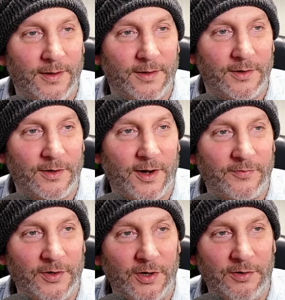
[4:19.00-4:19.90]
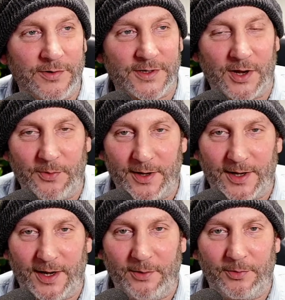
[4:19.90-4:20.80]
Good afternoon, Zoe.
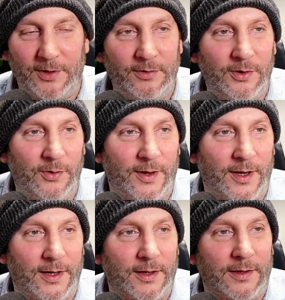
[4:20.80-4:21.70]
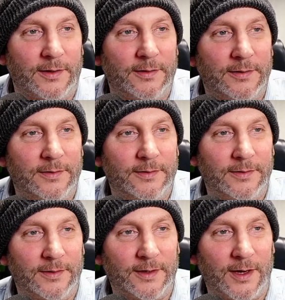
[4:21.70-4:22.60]
How are you doing?
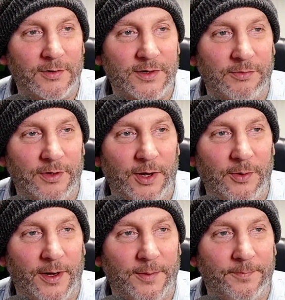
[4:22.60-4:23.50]
How's little Noah?